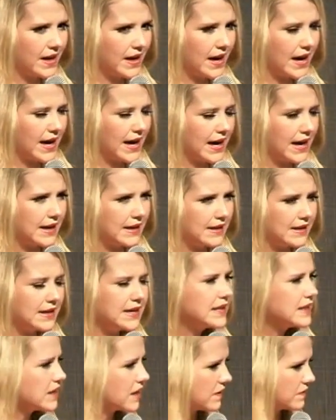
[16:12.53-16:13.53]
and
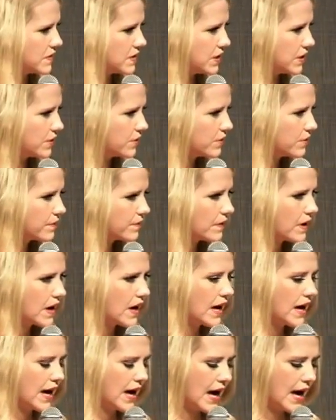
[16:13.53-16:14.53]
he loves you,
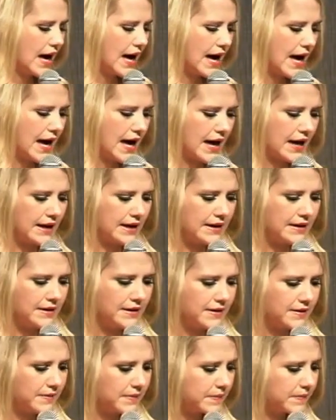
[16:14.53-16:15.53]

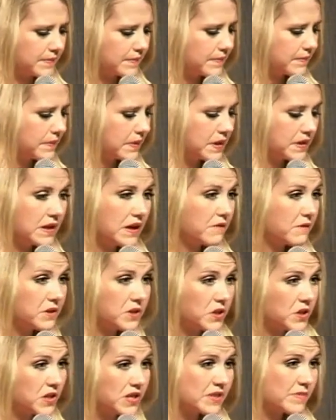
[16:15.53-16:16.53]
and he'll never
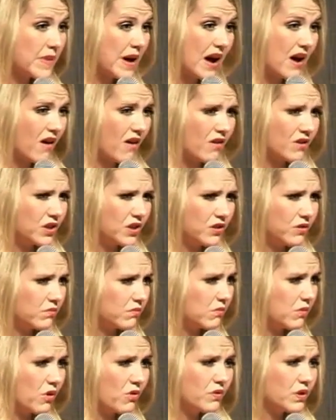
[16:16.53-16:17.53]
turn his back on you.
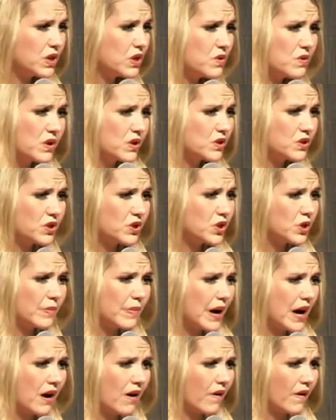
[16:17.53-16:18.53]
Only you can turn your
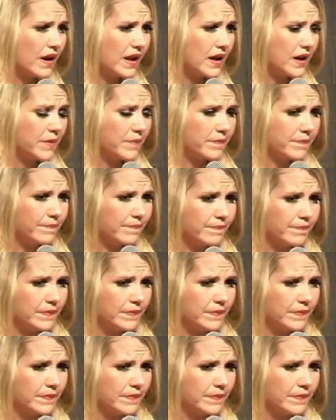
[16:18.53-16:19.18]
back on him.